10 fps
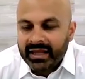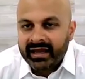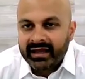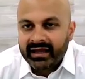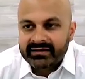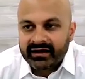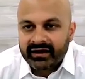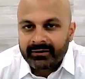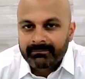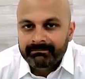And
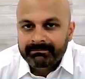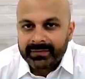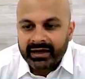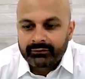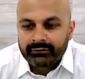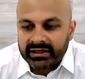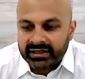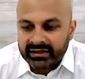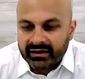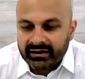um, I
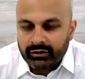really uh,